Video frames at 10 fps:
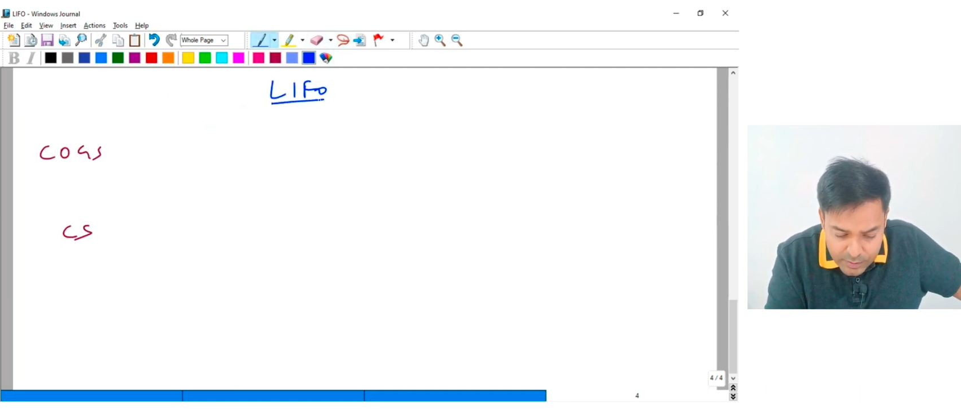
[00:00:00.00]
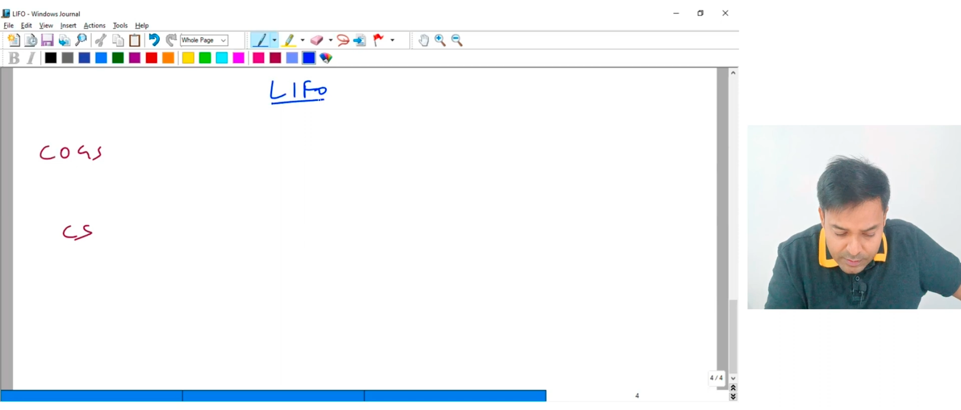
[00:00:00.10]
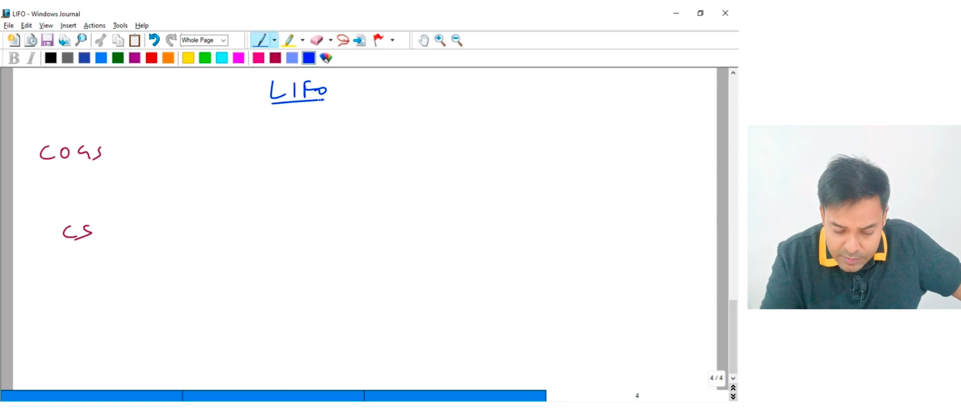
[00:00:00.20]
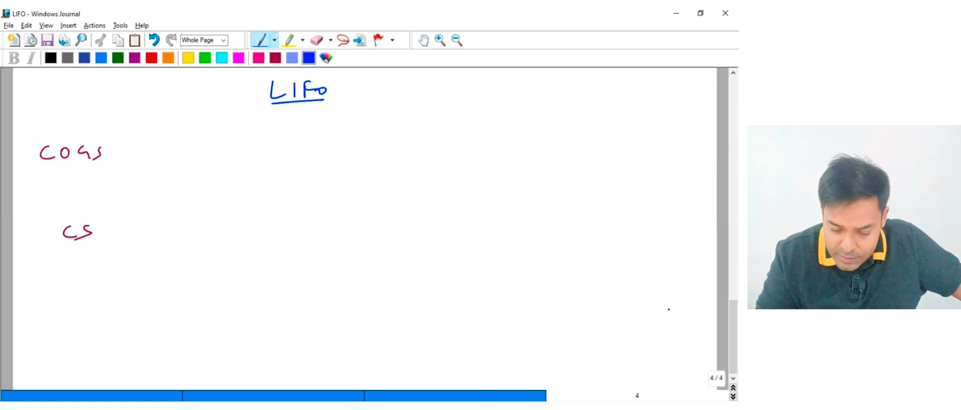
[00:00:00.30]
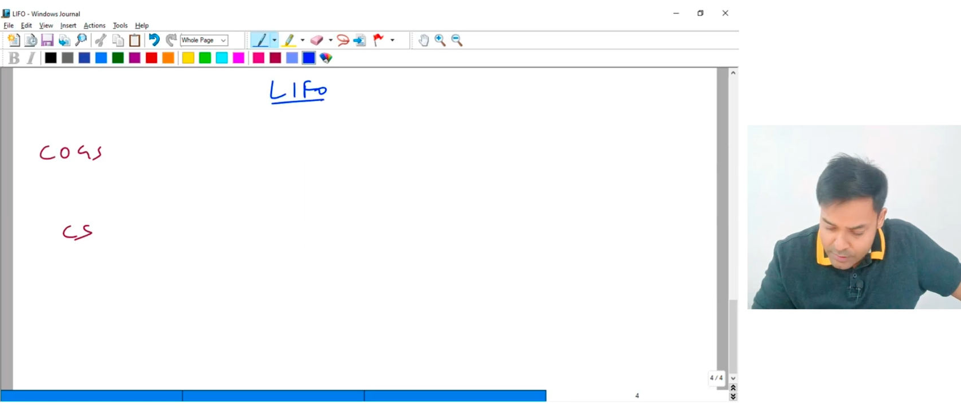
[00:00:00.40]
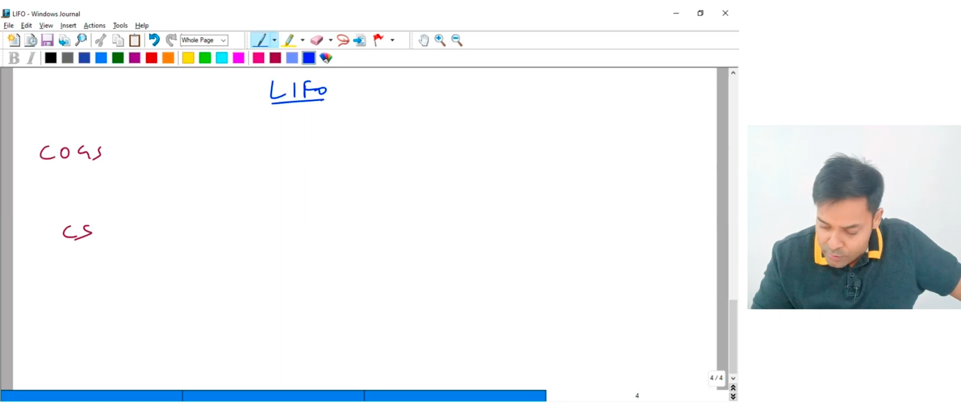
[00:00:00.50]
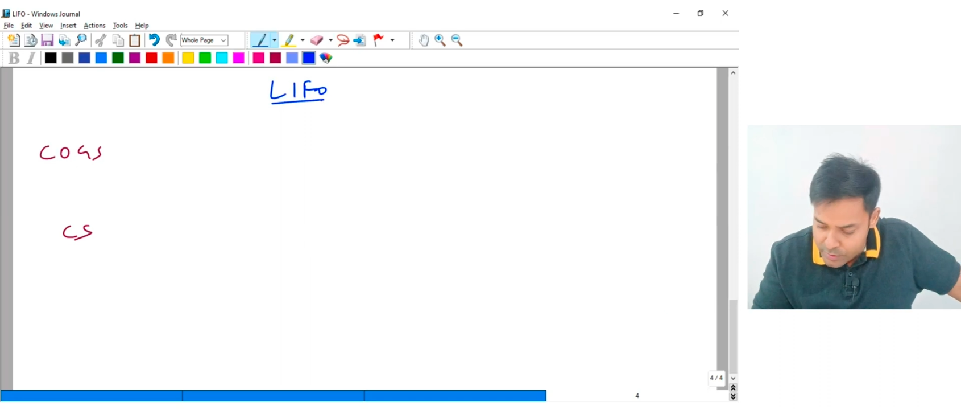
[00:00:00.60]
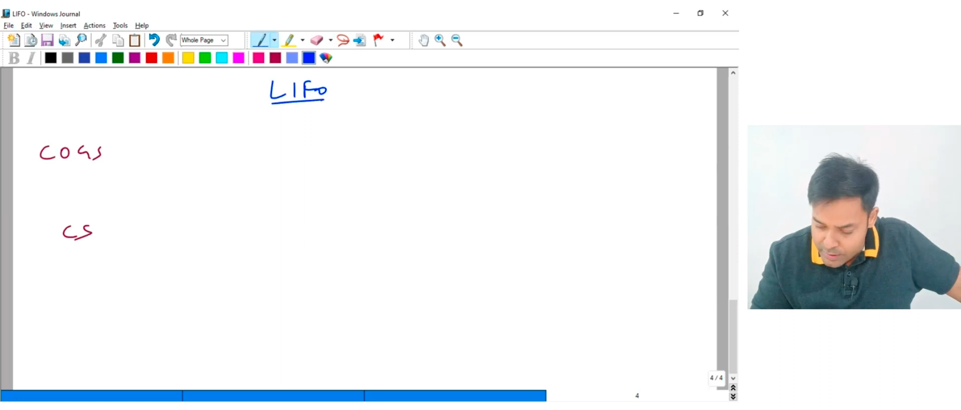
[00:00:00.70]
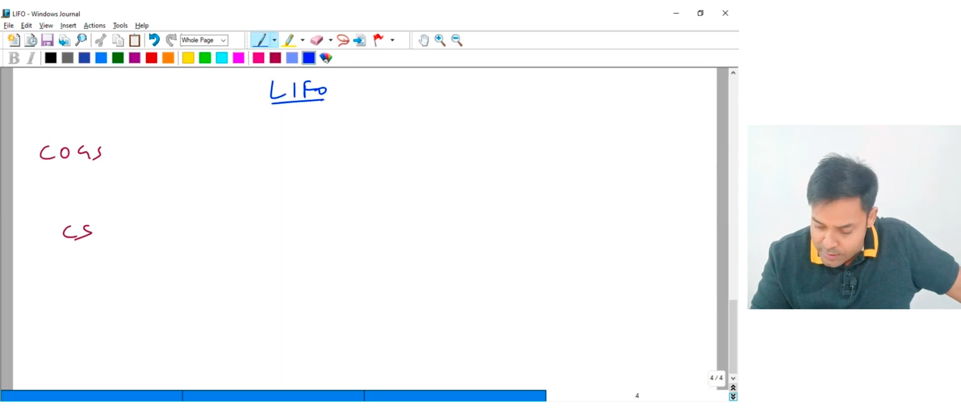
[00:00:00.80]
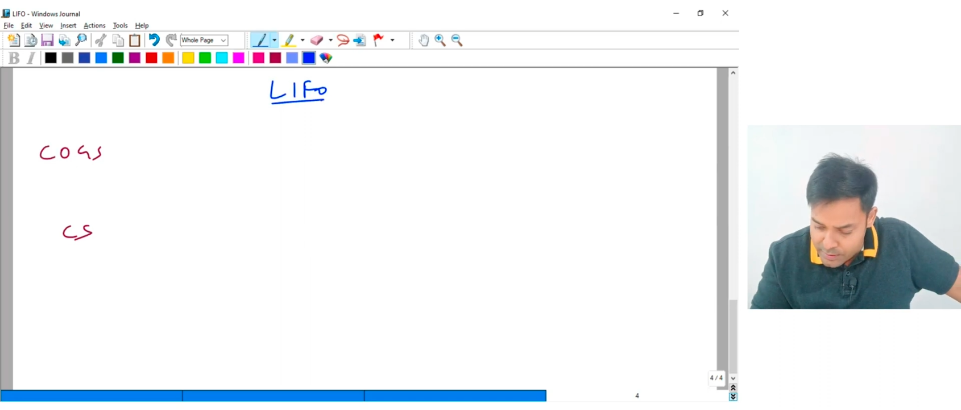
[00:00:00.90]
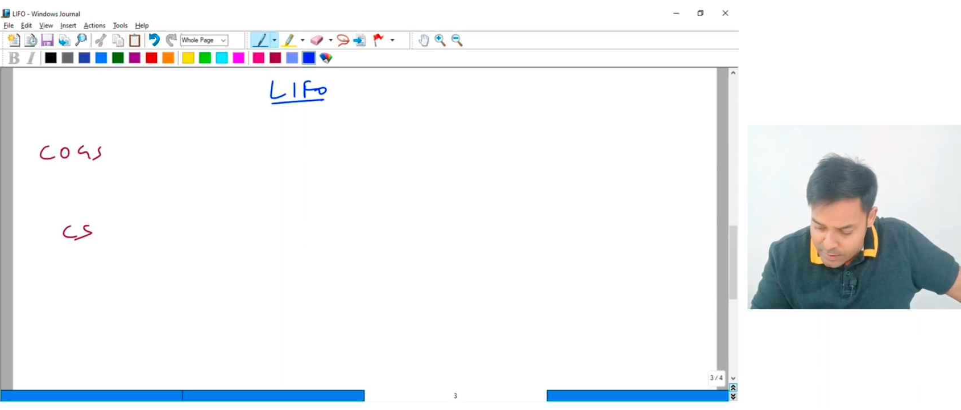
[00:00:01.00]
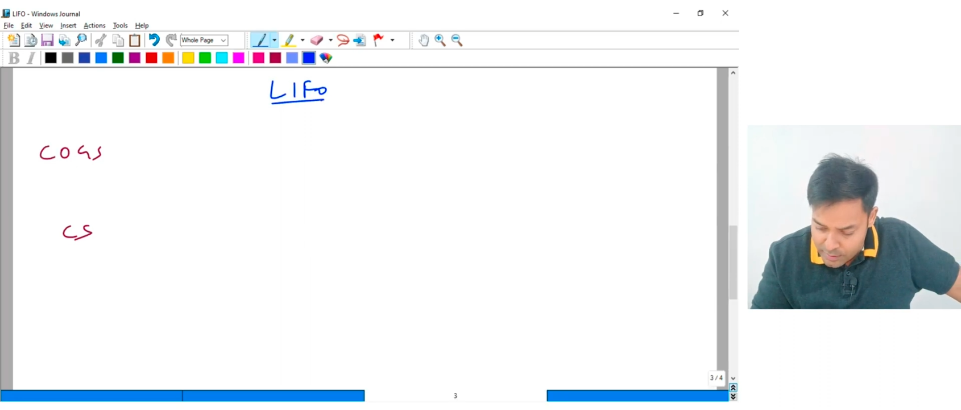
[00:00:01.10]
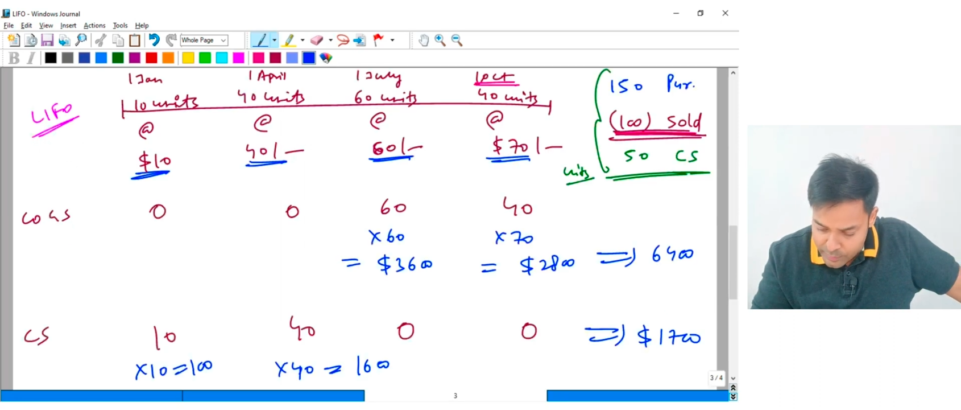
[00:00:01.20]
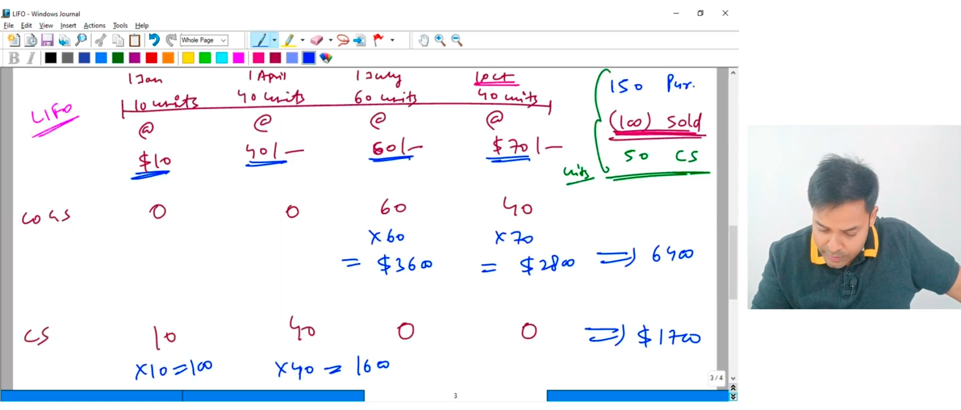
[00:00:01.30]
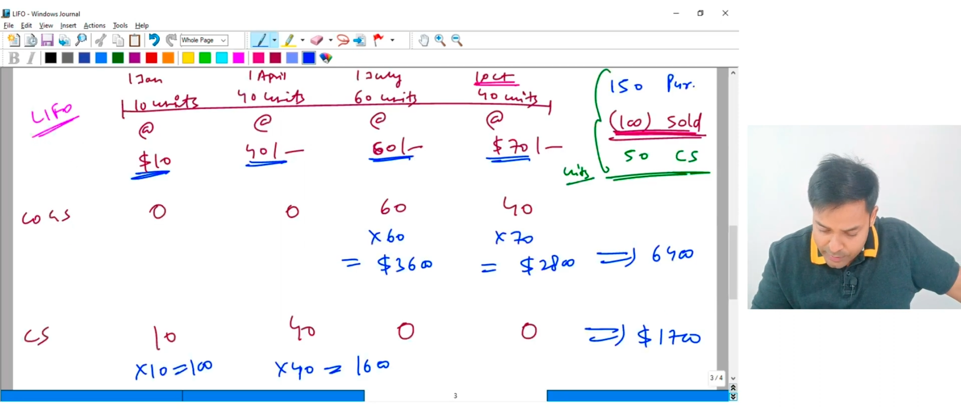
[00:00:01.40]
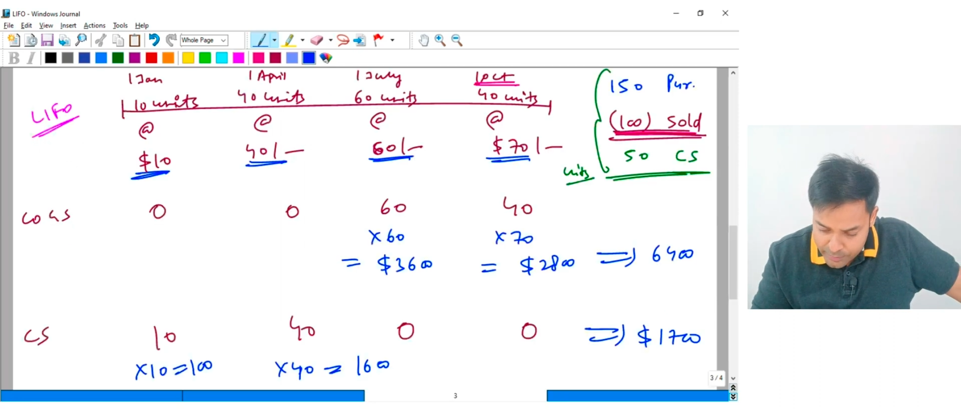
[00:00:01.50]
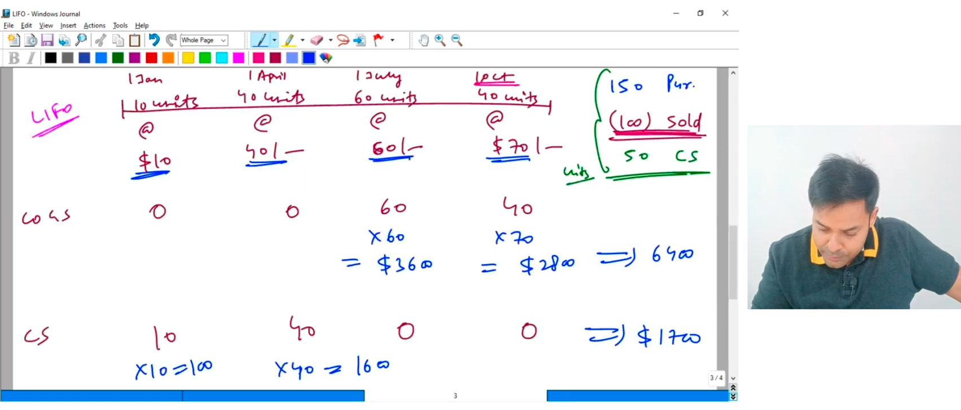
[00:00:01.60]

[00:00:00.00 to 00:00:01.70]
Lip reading: COGS is coming